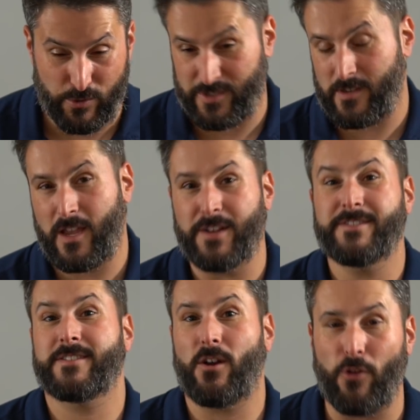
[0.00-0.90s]
or just
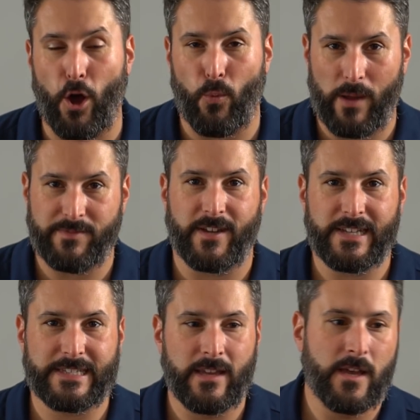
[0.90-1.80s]
consult on
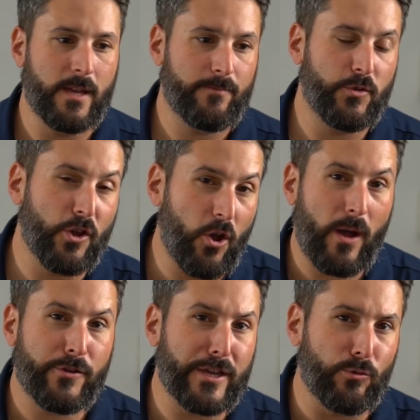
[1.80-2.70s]
websites, you can go
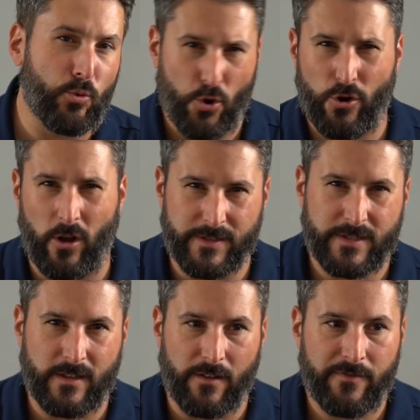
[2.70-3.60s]
out, you can learn all this
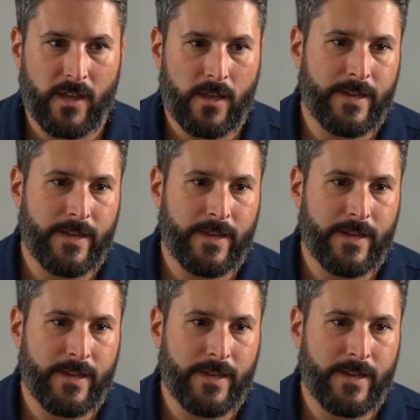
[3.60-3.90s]
stuff.